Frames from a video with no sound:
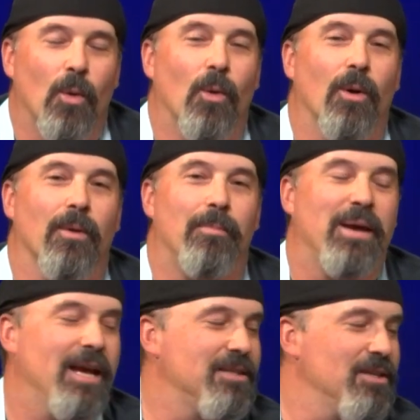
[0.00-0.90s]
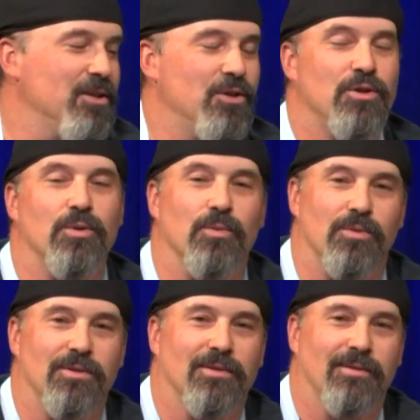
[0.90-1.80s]
or painting
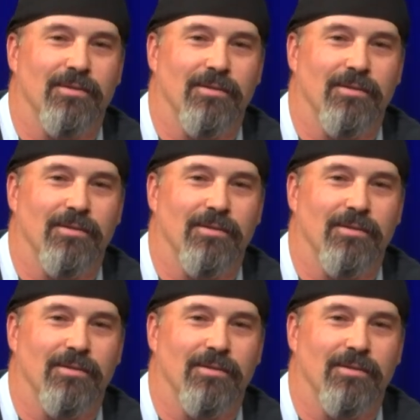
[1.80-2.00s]
nudes.